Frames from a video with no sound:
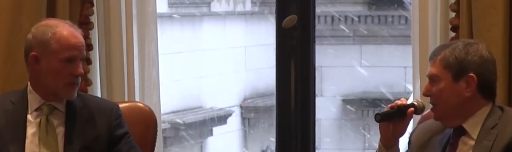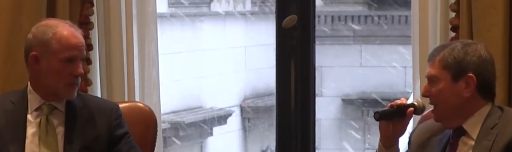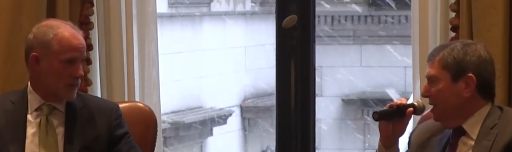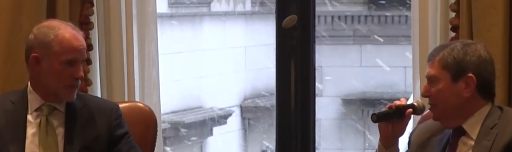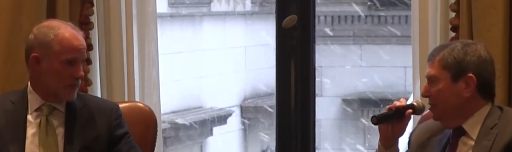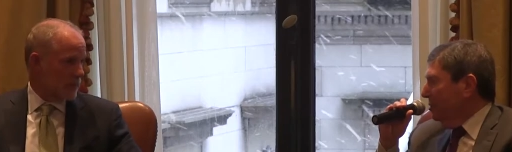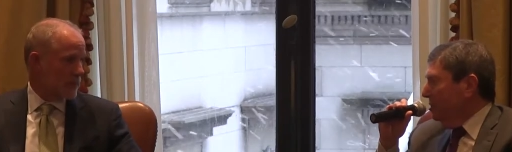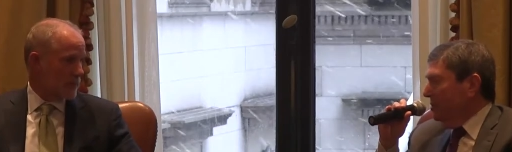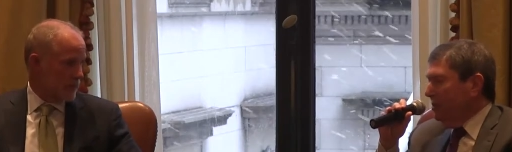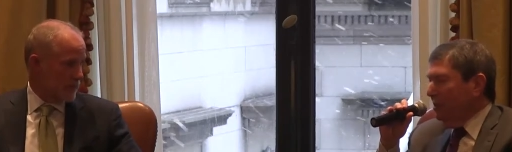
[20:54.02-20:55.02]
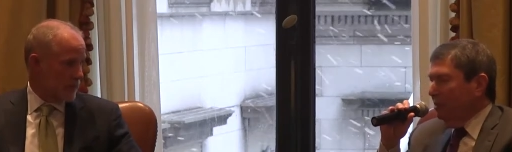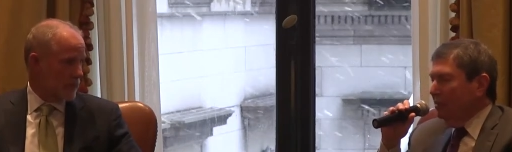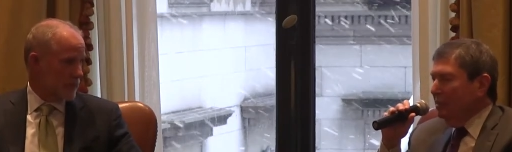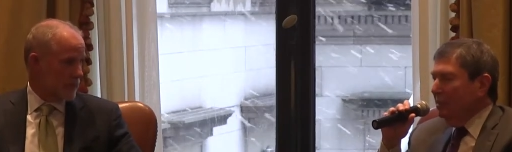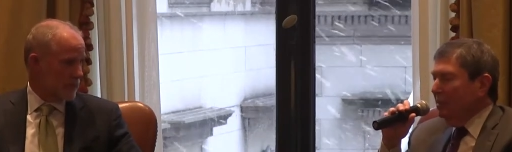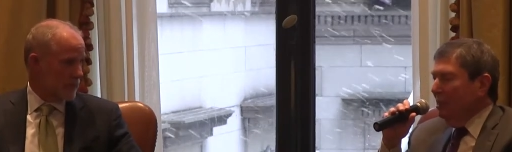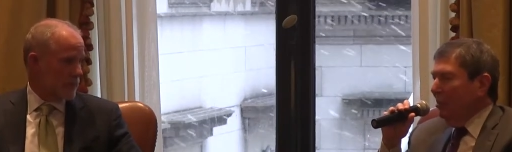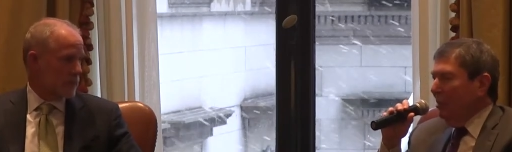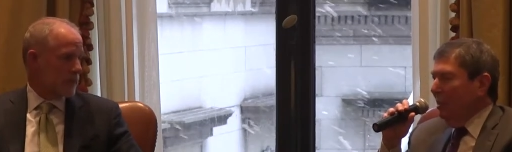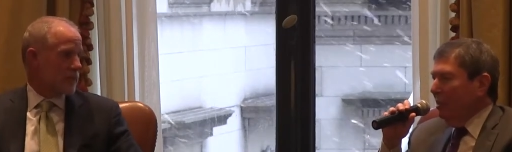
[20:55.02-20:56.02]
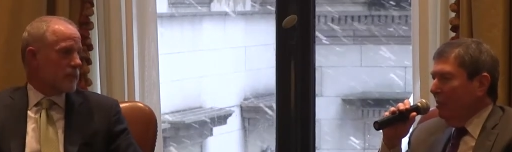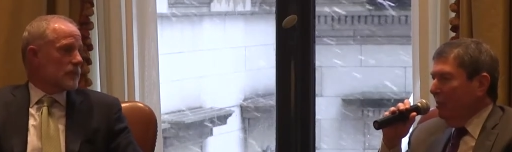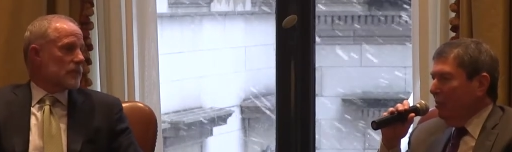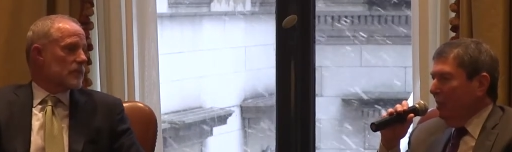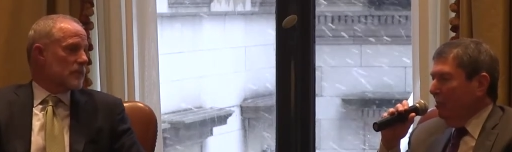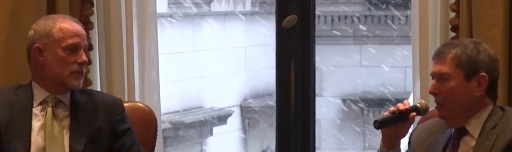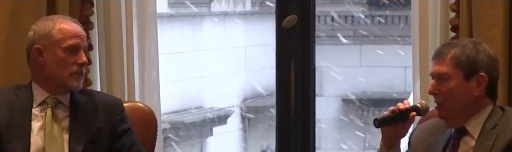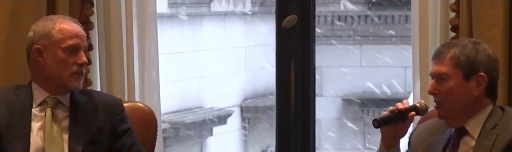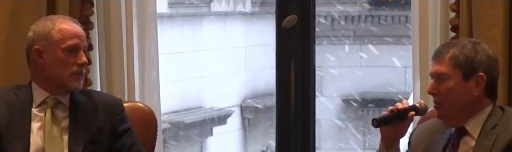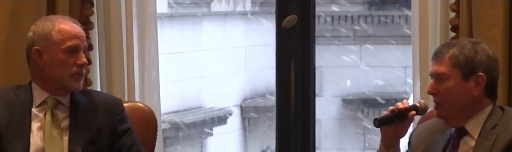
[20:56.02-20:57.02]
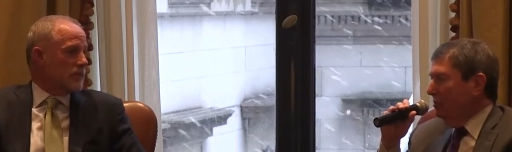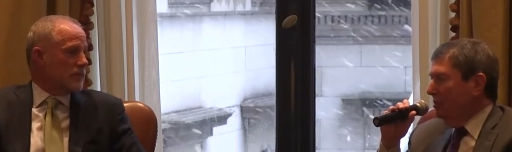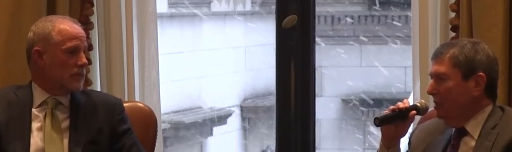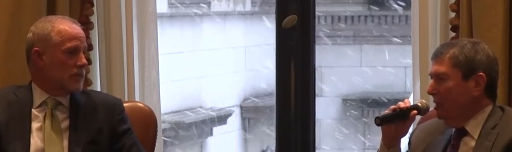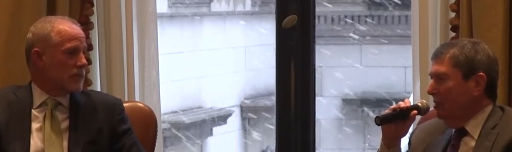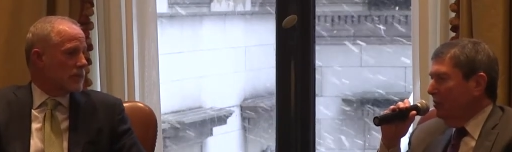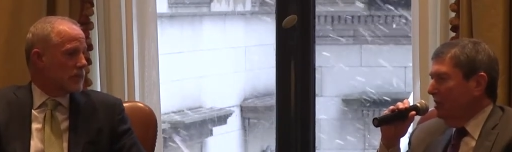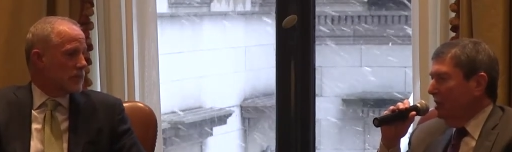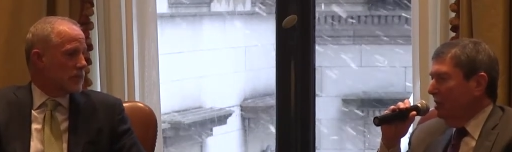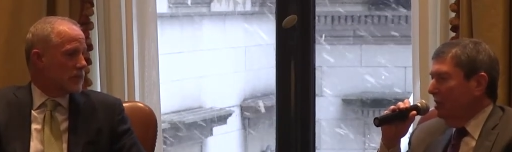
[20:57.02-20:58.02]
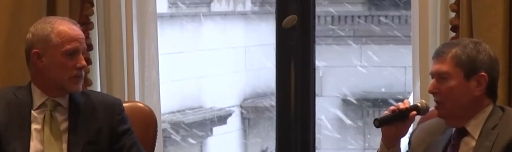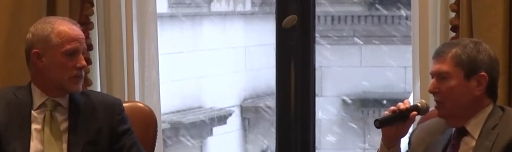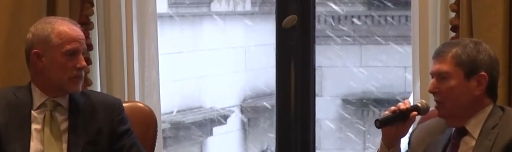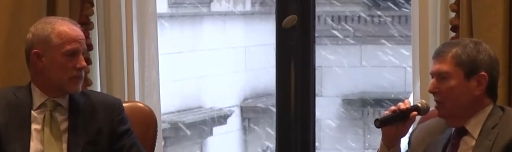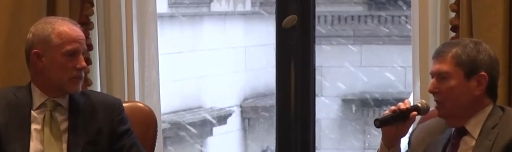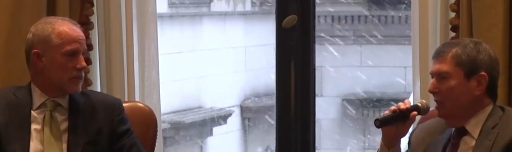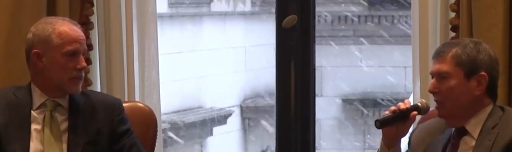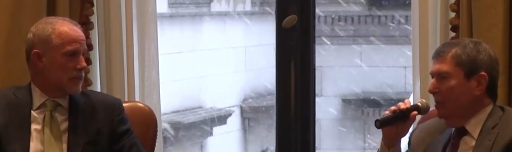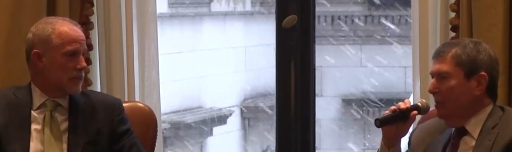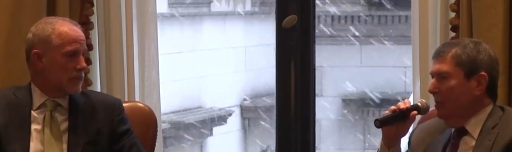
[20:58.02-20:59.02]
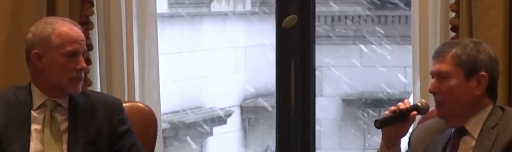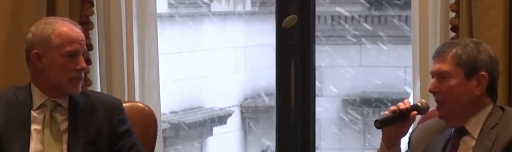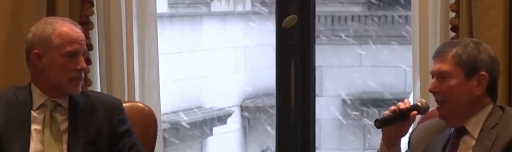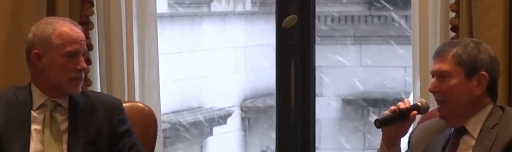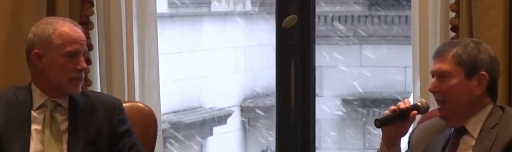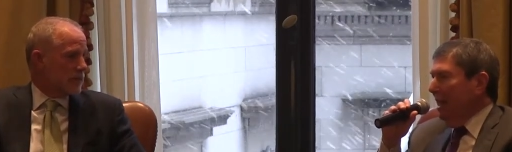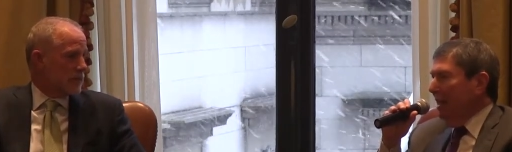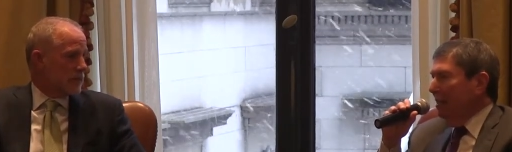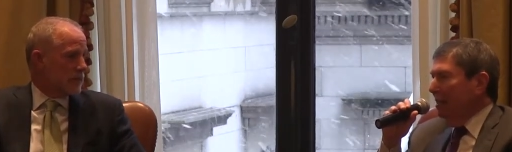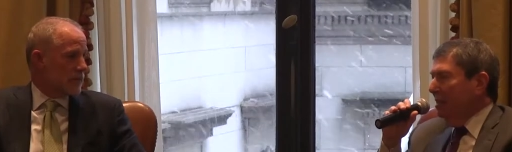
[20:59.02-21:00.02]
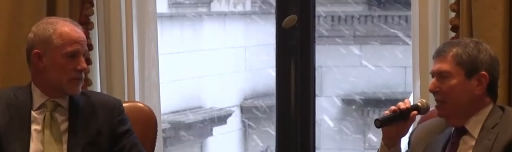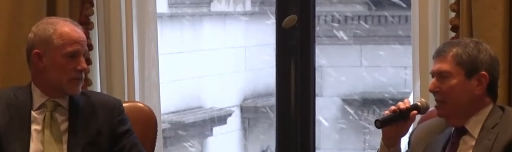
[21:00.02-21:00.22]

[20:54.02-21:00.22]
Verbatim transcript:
Speaker 1: Sykes, who was a, a partner at Duane Morris in Philadelphia. Um, and